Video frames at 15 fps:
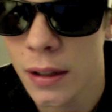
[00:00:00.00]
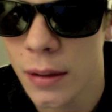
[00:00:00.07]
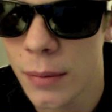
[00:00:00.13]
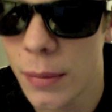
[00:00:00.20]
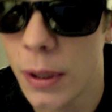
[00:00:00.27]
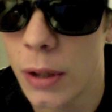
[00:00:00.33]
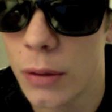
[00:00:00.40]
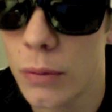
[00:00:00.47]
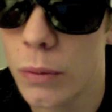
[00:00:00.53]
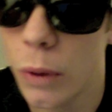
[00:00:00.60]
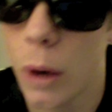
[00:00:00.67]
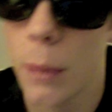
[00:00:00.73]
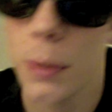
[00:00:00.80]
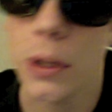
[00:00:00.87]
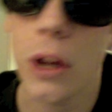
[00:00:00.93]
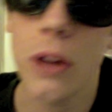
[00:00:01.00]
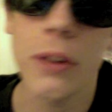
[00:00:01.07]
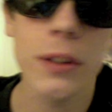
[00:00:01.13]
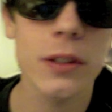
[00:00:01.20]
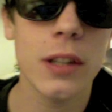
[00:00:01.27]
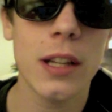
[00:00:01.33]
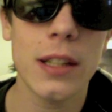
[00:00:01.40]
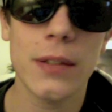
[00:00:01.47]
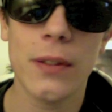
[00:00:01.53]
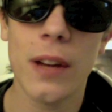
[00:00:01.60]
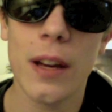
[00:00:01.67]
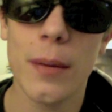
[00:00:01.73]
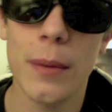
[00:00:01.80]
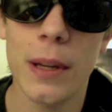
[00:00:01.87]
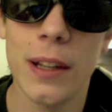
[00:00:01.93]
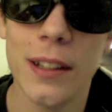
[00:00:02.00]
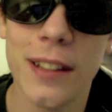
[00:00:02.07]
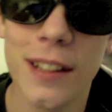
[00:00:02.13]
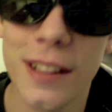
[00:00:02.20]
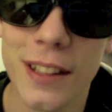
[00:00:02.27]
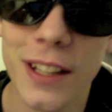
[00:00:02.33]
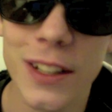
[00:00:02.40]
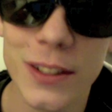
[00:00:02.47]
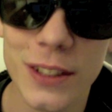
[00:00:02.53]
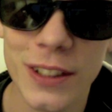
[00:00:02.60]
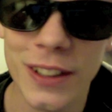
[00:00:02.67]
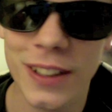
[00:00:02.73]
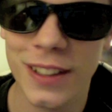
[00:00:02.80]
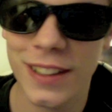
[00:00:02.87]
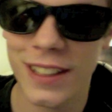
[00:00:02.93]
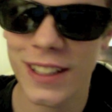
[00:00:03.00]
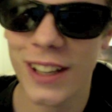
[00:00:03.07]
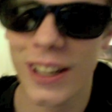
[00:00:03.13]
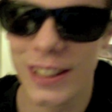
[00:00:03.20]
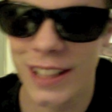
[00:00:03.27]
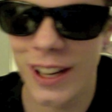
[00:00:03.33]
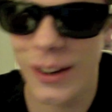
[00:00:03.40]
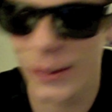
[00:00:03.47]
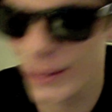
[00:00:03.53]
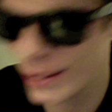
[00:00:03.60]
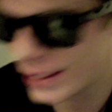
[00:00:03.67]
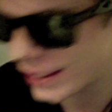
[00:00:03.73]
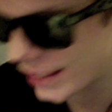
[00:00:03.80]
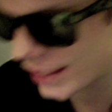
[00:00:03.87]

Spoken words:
Man, Robbie Lawler's last fight, man, that's good. He knocked out what's his